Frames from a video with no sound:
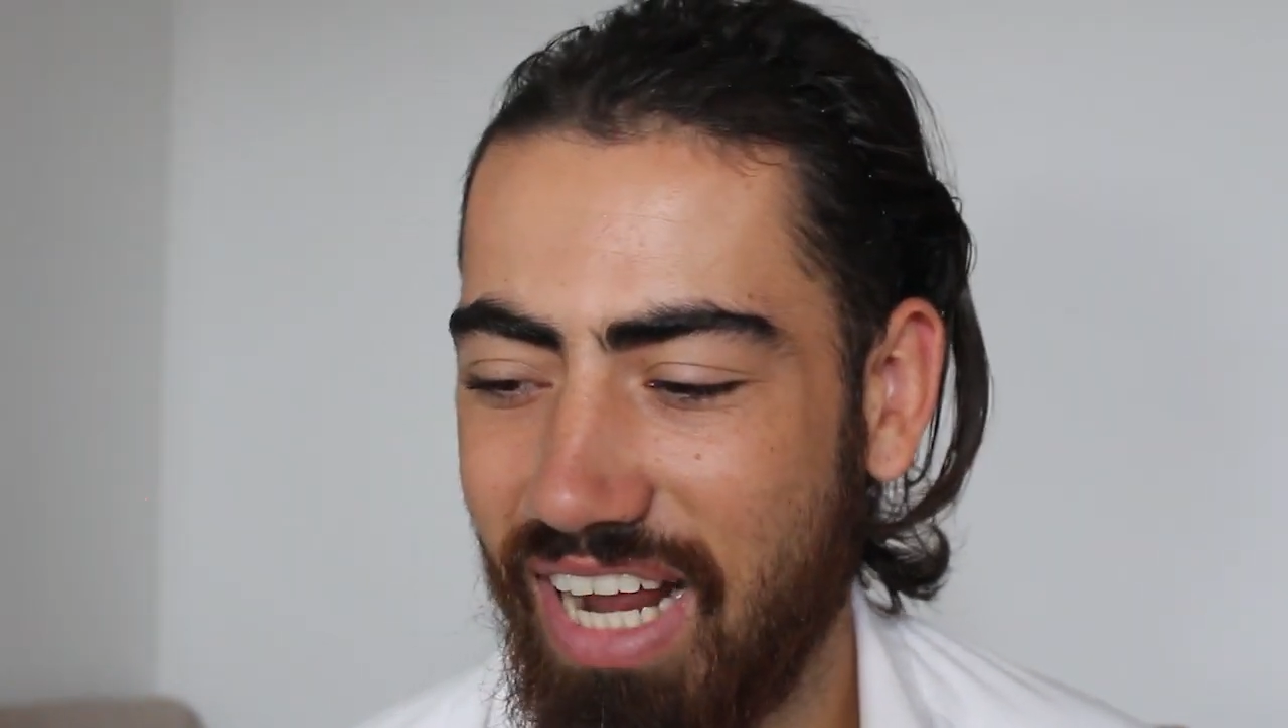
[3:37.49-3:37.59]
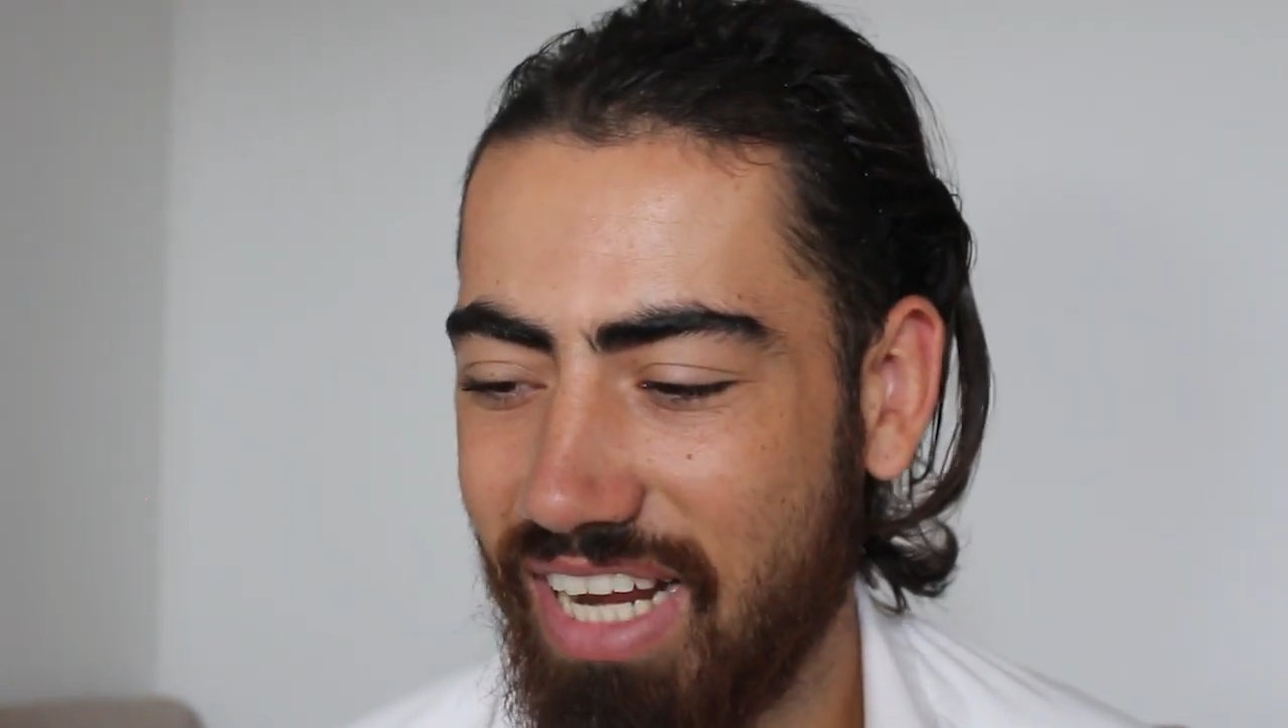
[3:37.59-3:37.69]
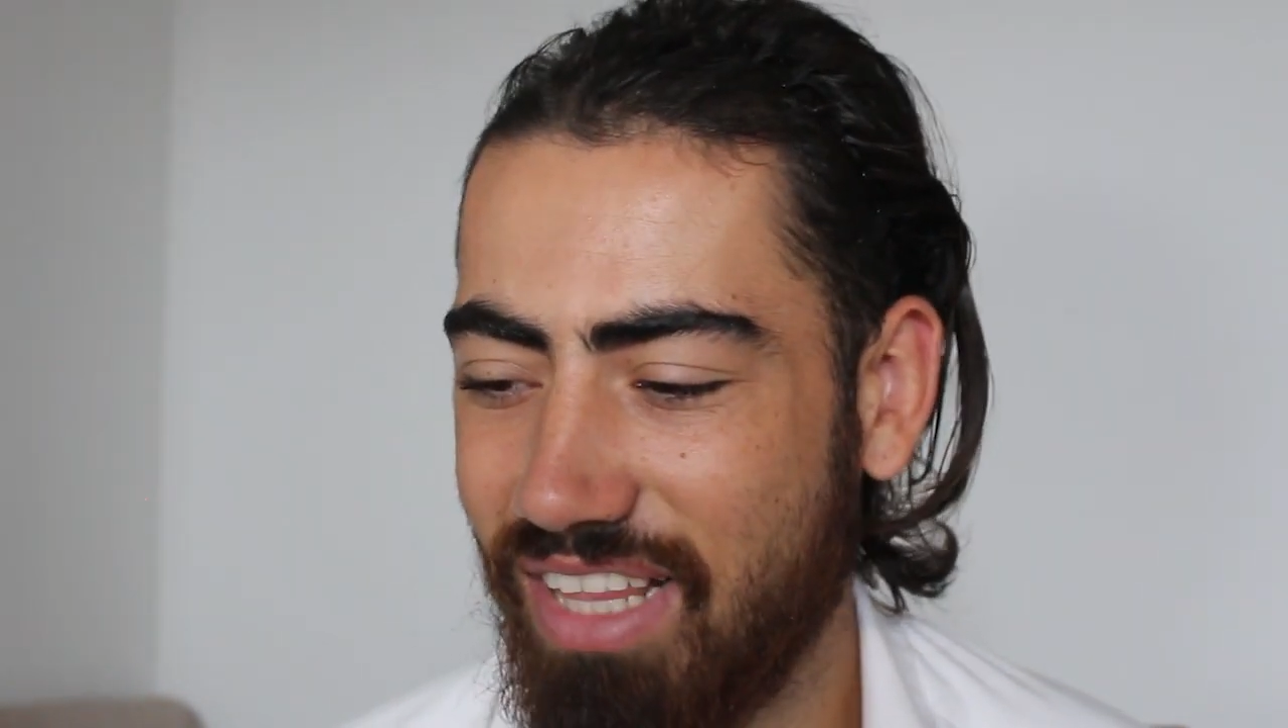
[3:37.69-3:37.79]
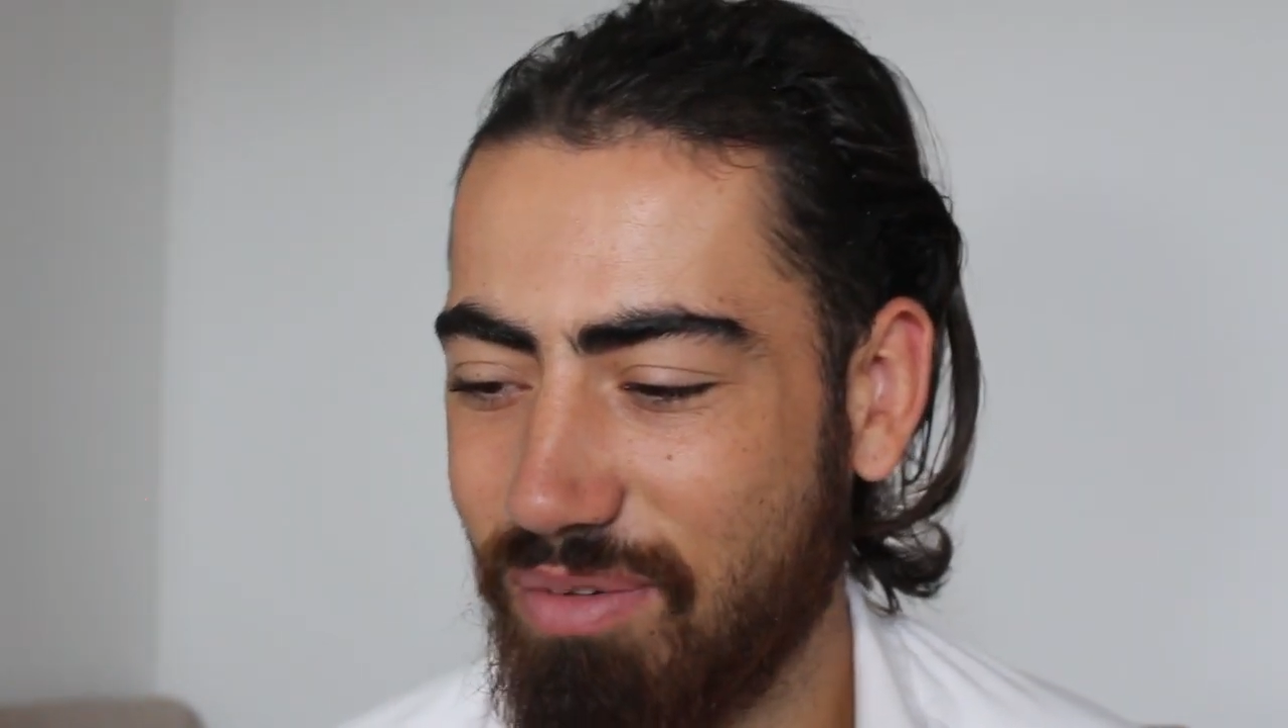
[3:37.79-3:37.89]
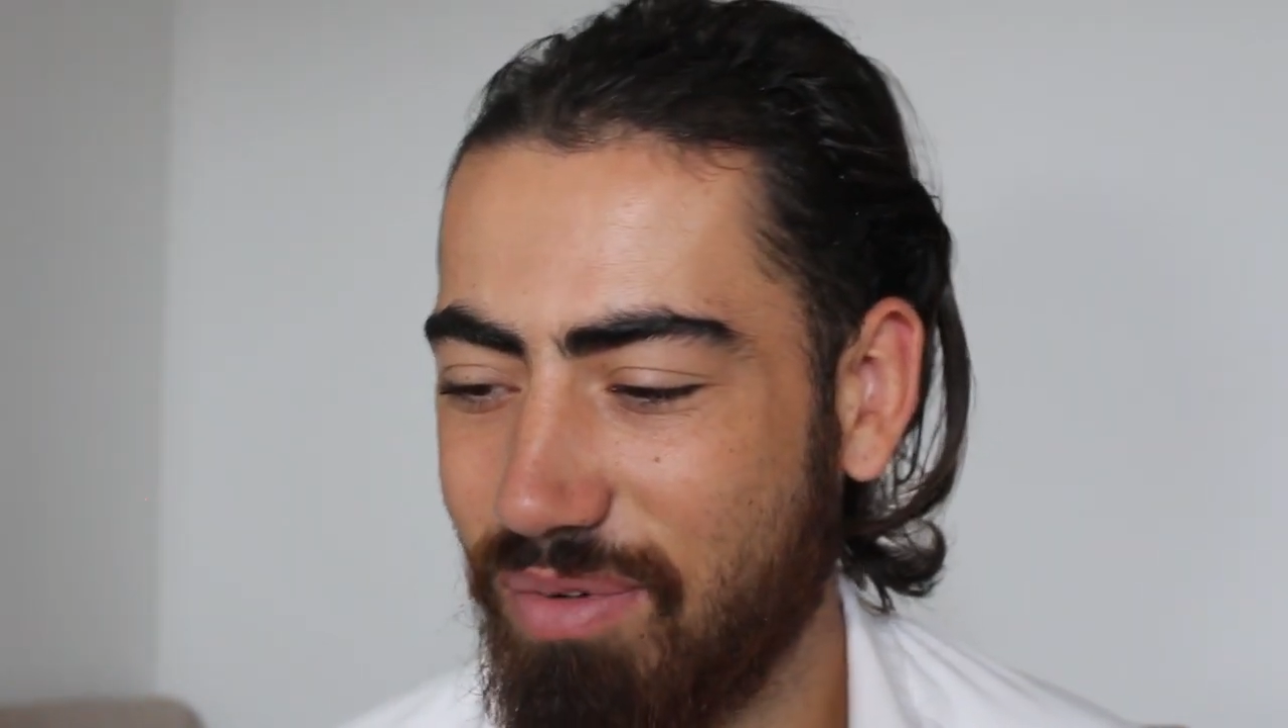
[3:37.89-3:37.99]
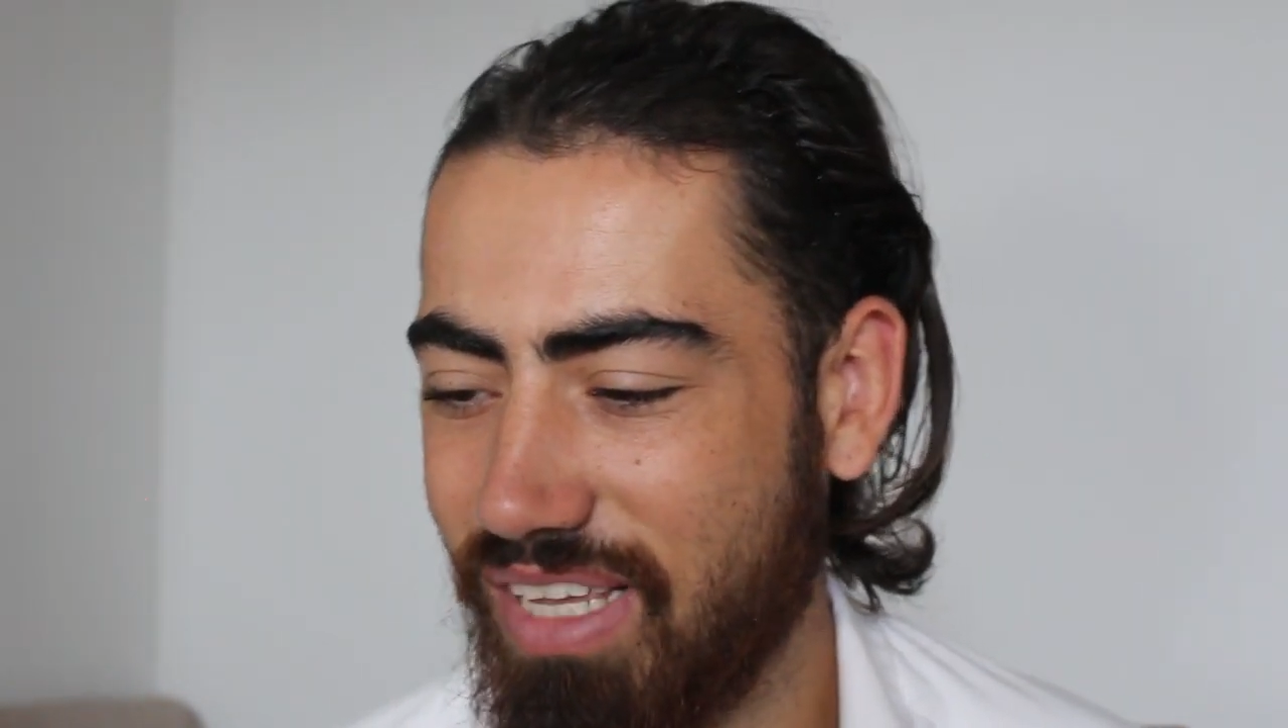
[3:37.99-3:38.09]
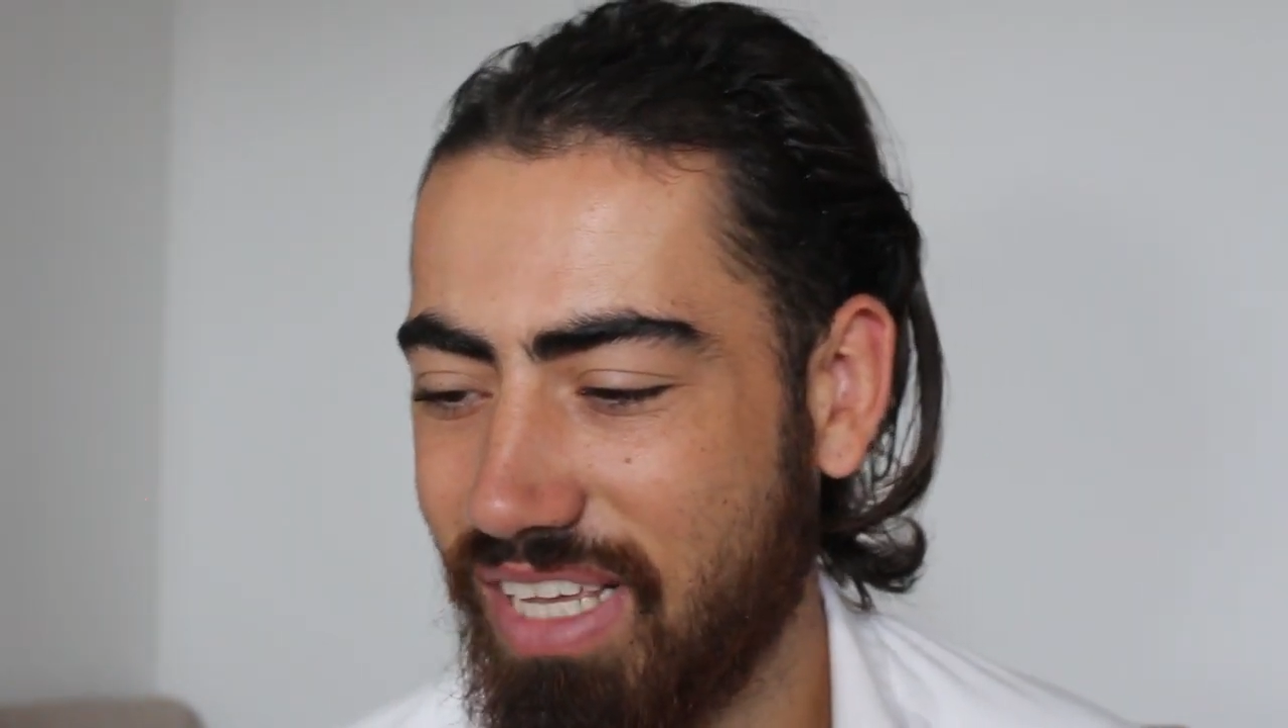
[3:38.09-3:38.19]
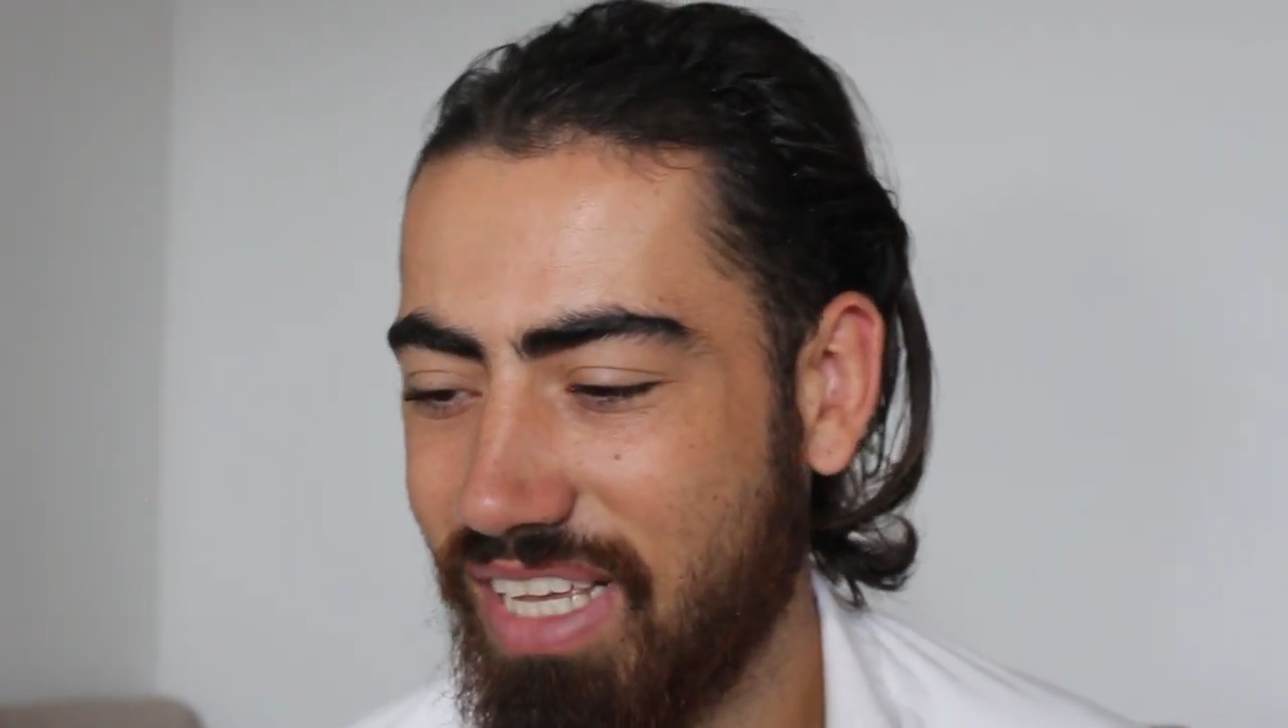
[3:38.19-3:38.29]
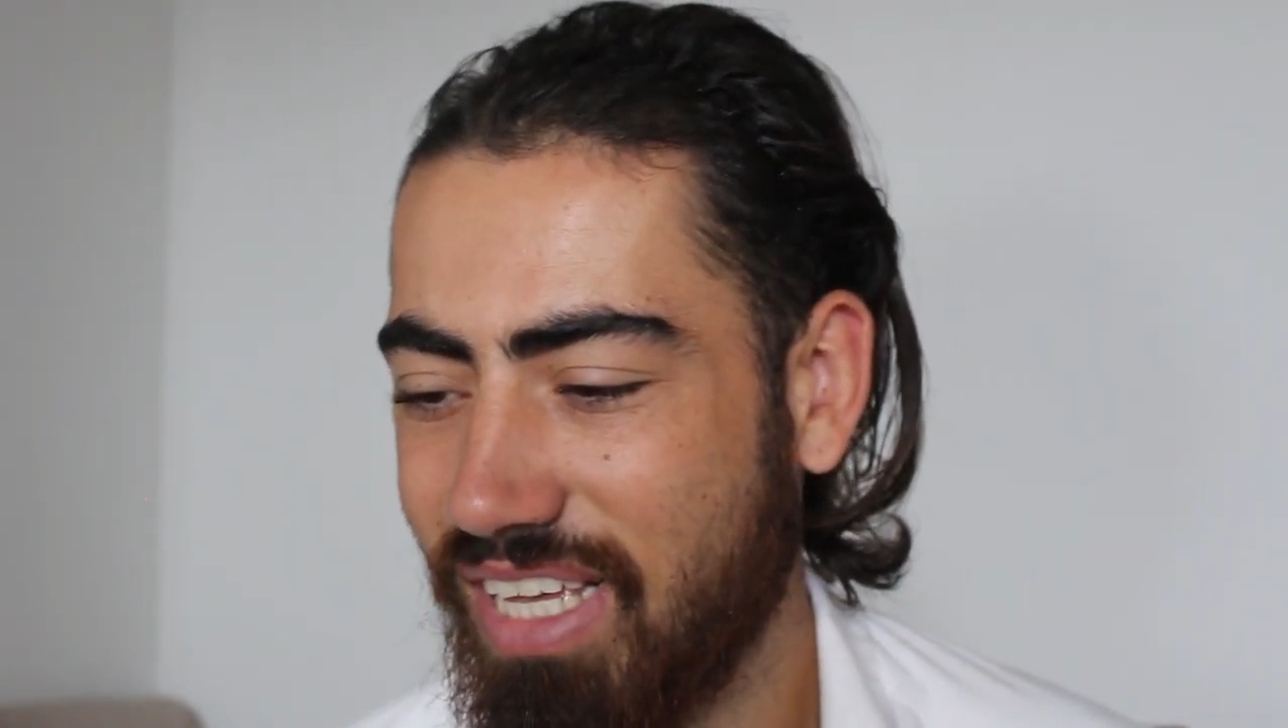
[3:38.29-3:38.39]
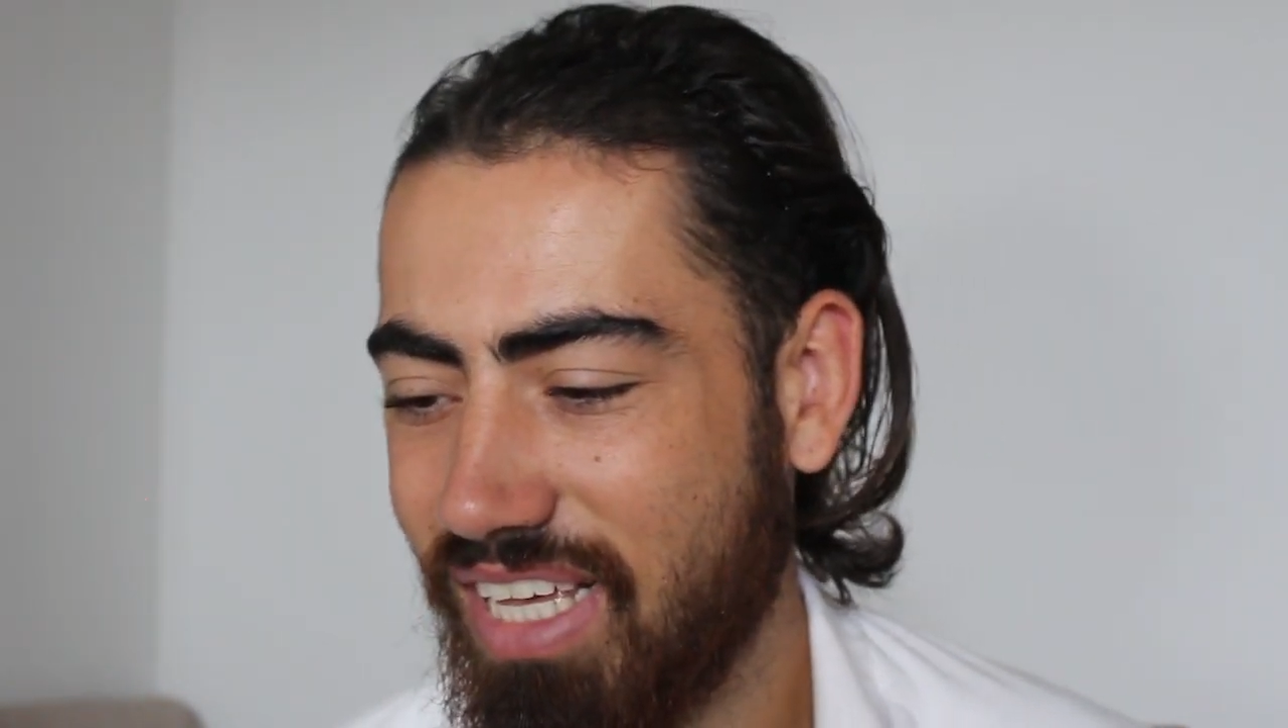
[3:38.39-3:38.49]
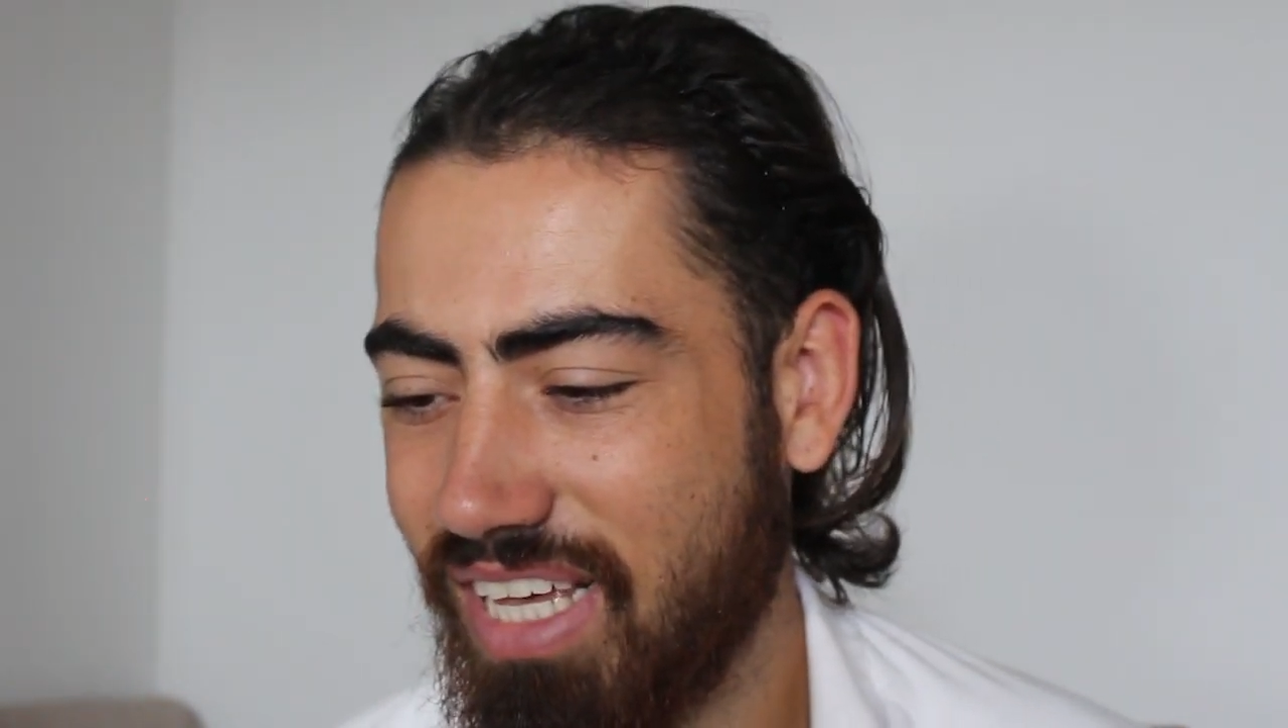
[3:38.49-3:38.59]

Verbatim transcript: lady that we